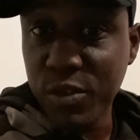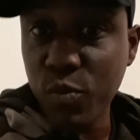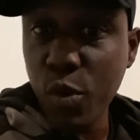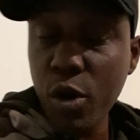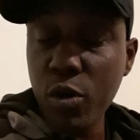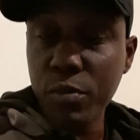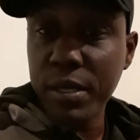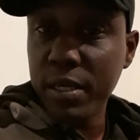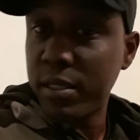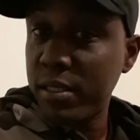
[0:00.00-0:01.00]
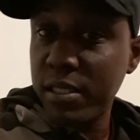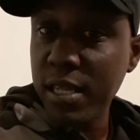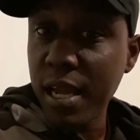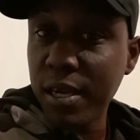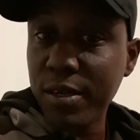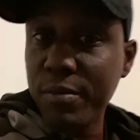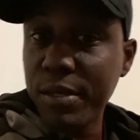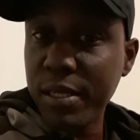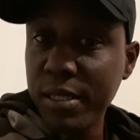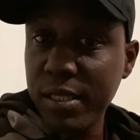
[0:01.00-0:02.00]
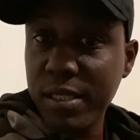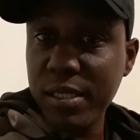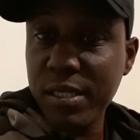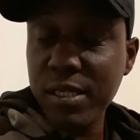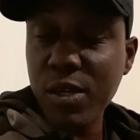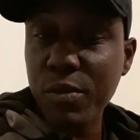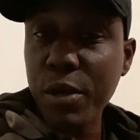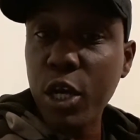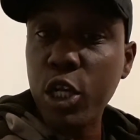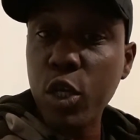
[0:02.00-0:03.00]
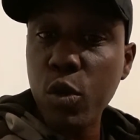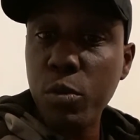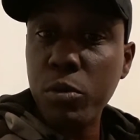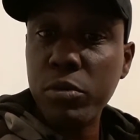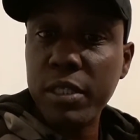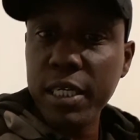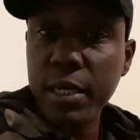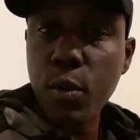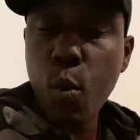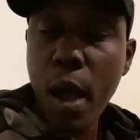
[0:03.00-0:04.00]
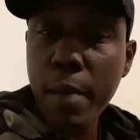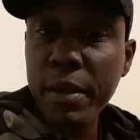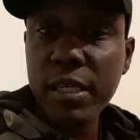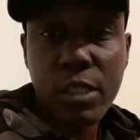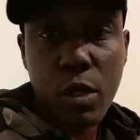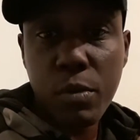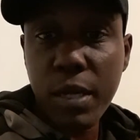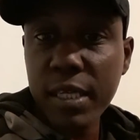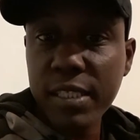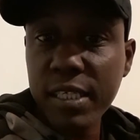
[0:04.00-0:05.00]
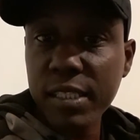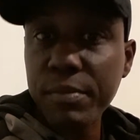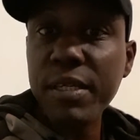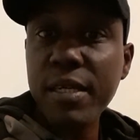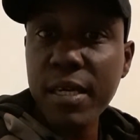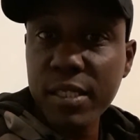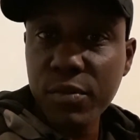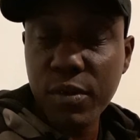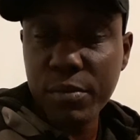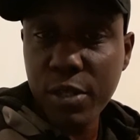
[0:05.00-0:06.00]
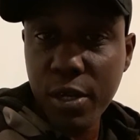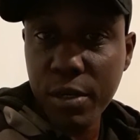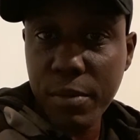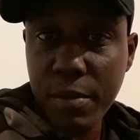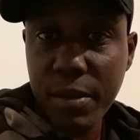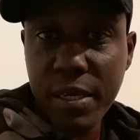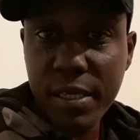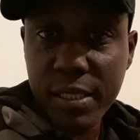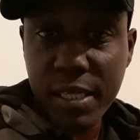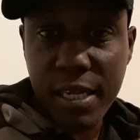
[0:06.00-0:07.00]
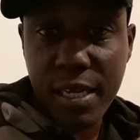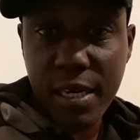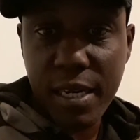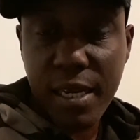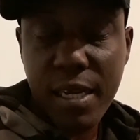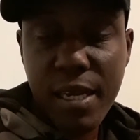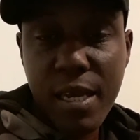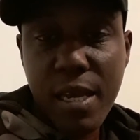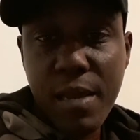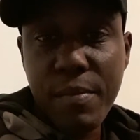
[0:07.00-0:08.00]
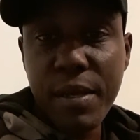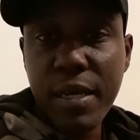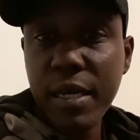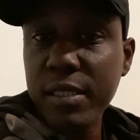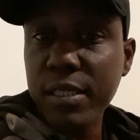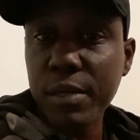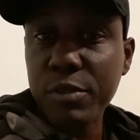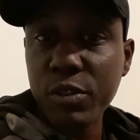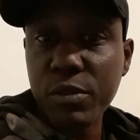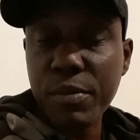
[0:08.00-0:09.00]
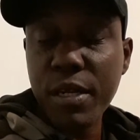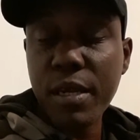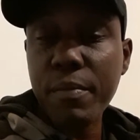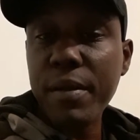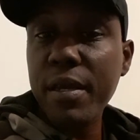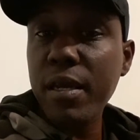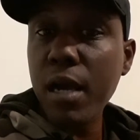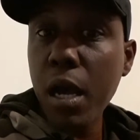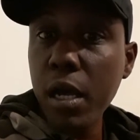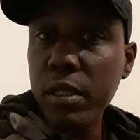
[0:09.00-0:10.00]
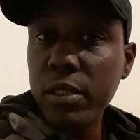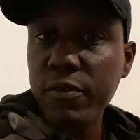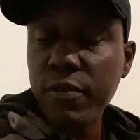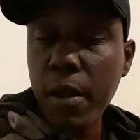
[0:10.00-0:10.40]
world, because this is not going to be this is going to be a global thing. Why? Because globalization, because of what I'm talking about, because of the internet, because of social media, because of